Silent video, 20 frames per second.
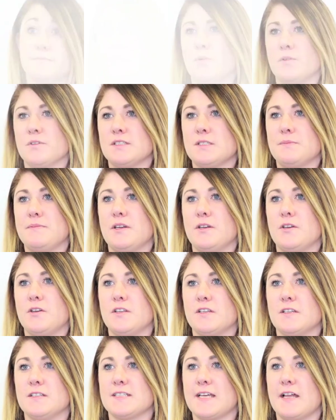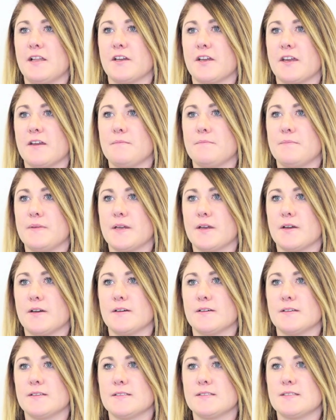It's important to be a union delegate
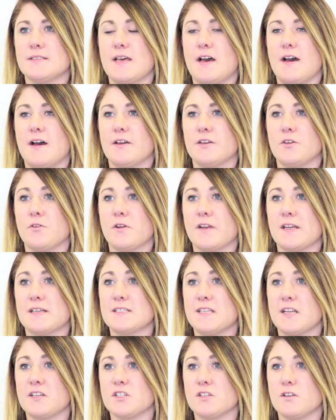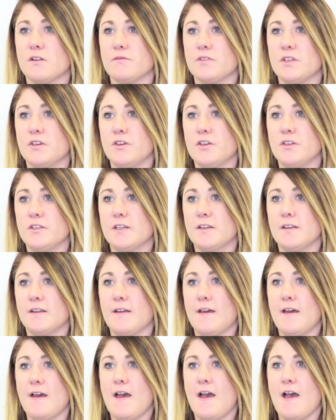because you're an extension of the union.